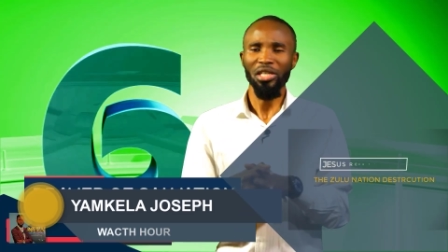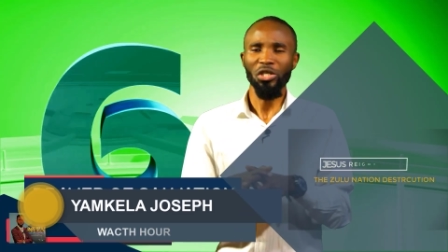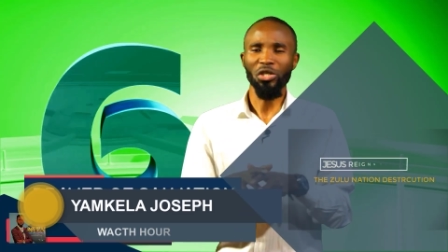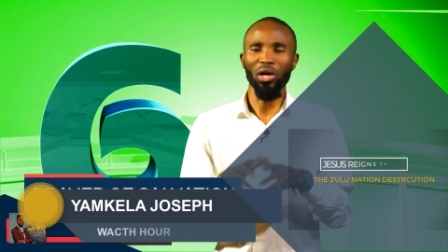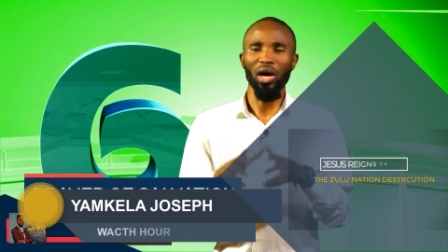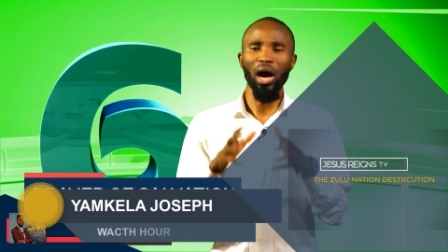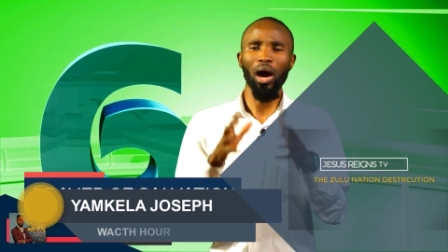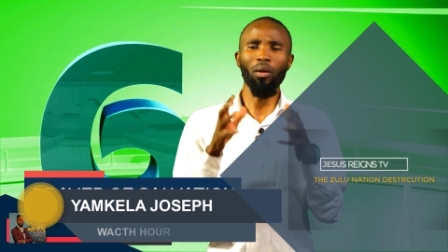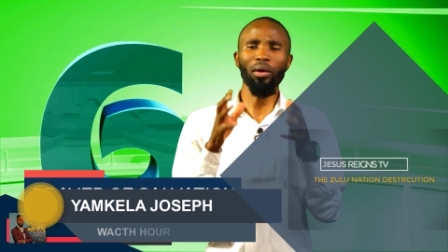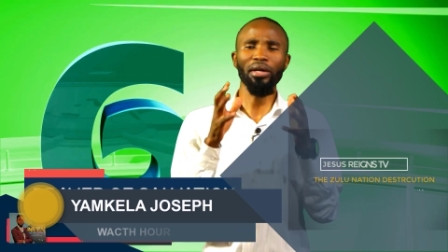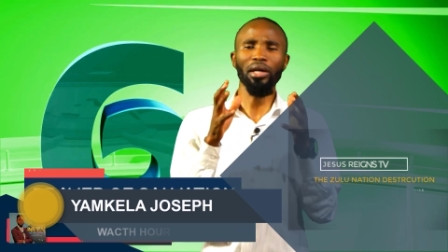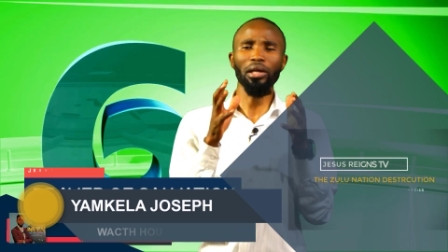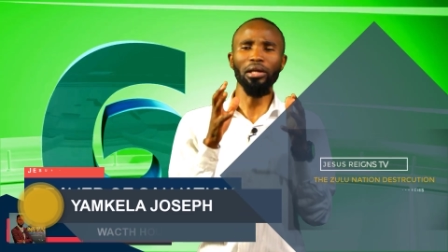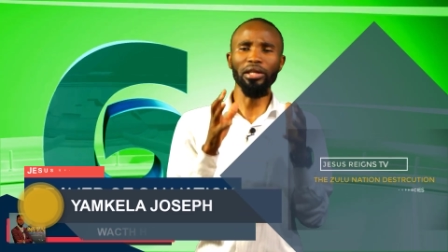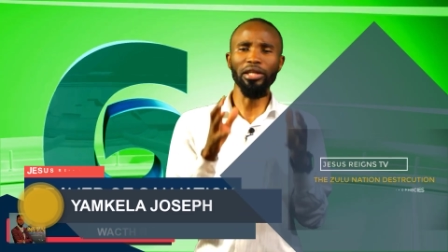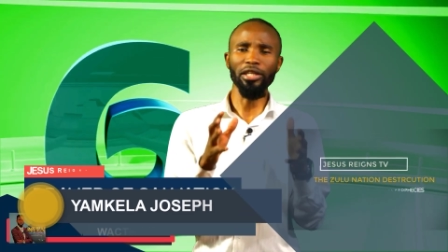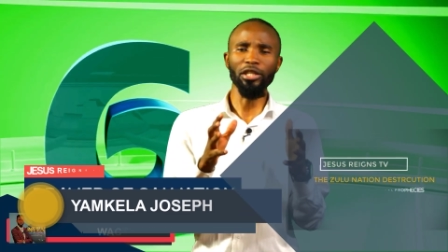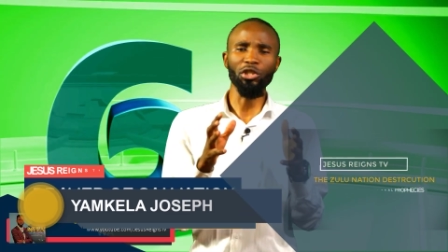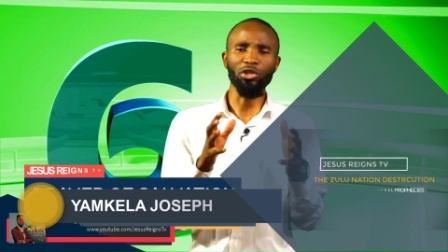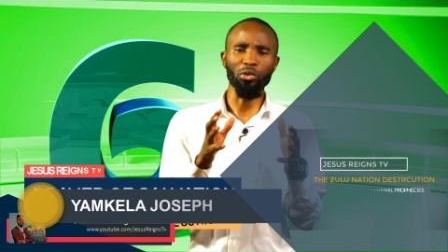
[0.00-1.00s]
So I want to
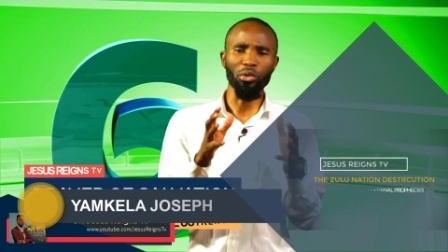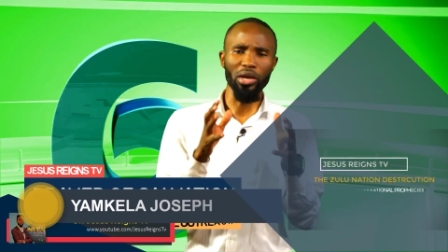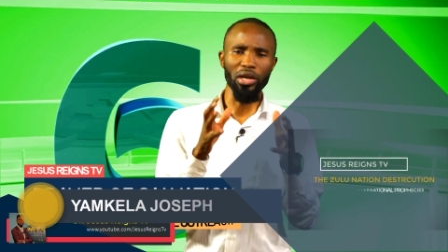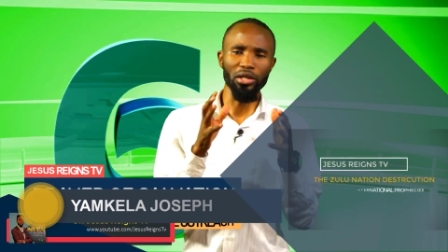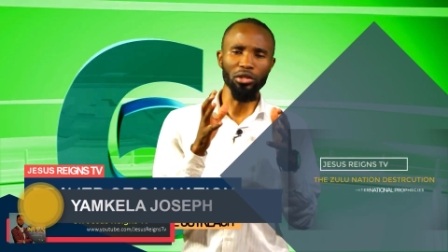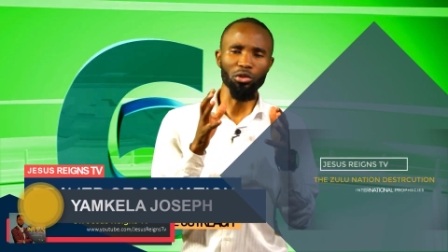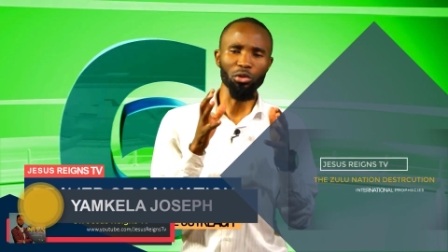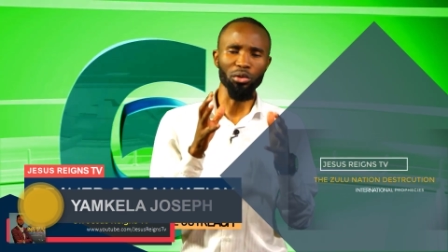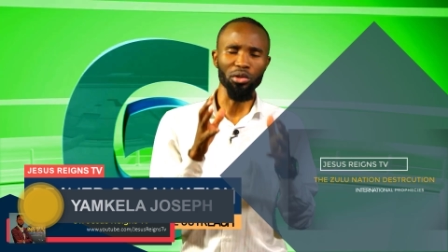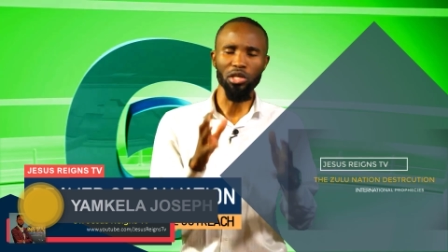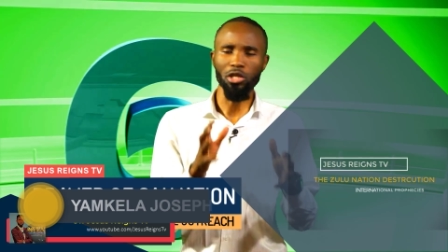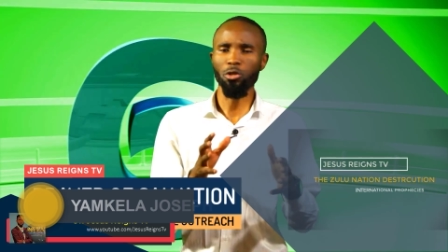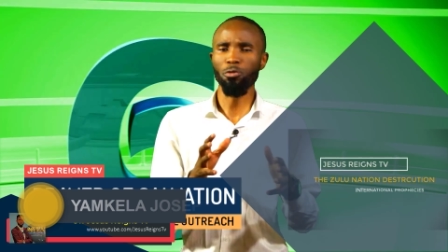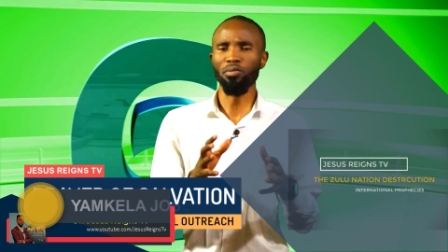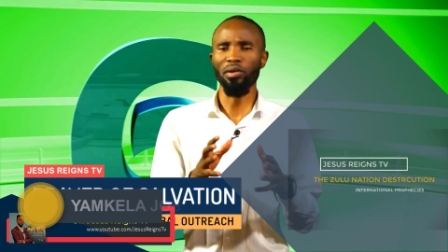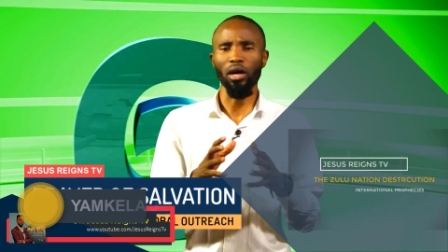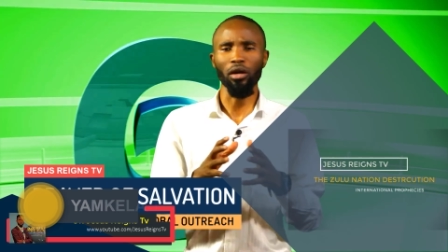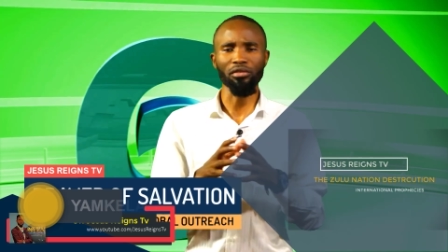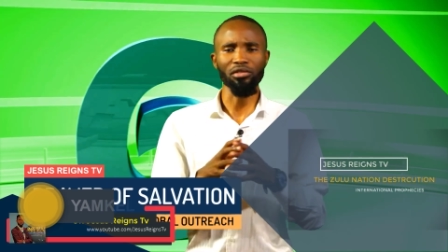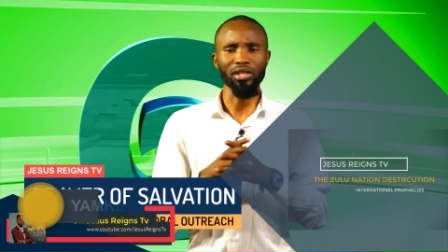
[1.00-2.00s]
lead you into this
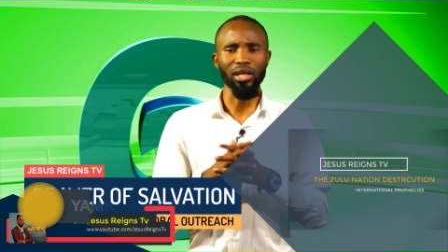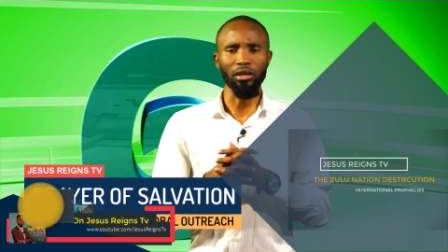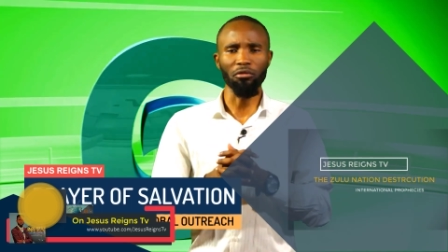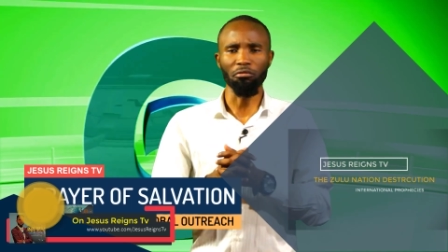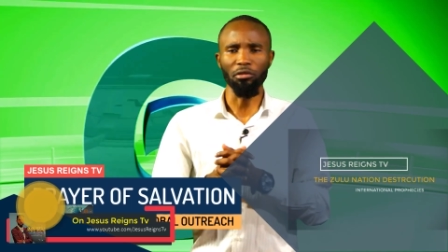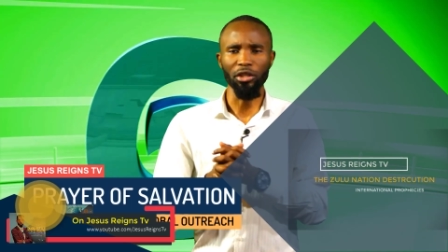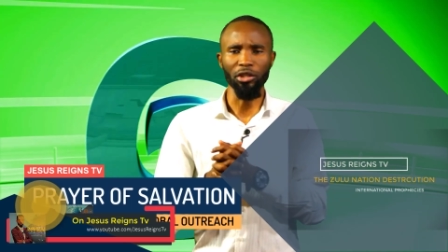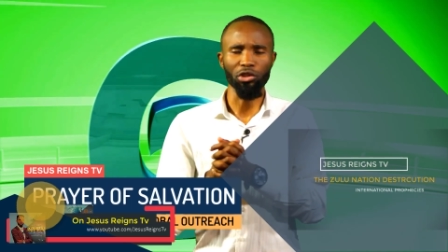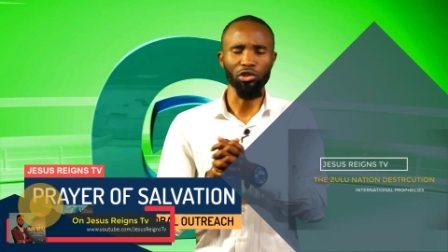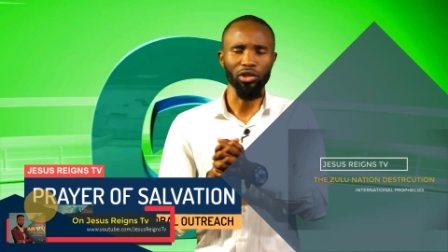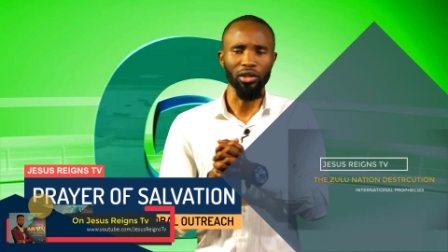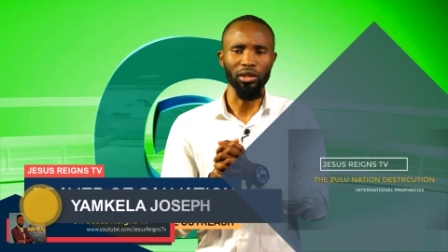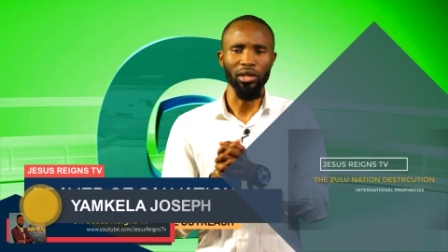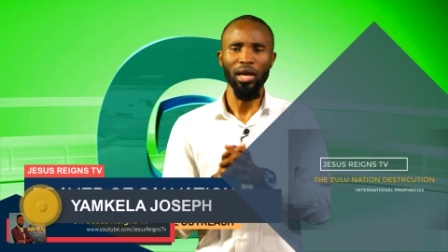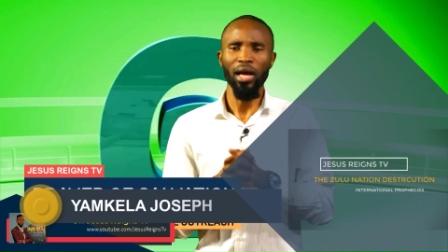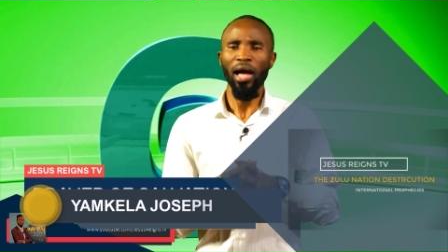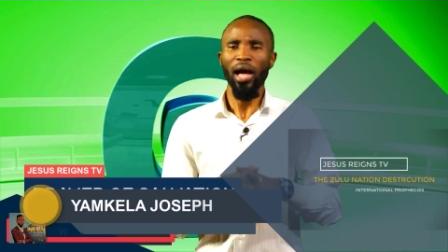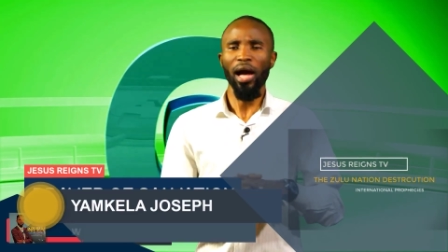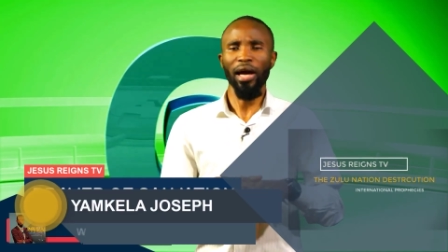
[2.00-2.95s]
prayer of salvation.